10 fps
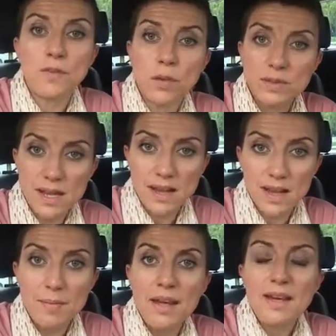full
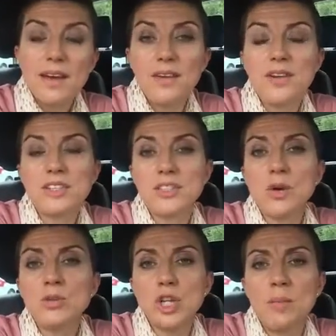time, and her
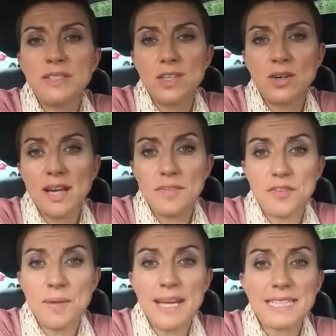sole job is to look
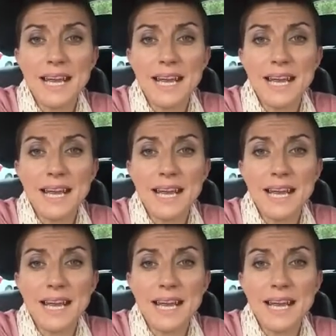after me.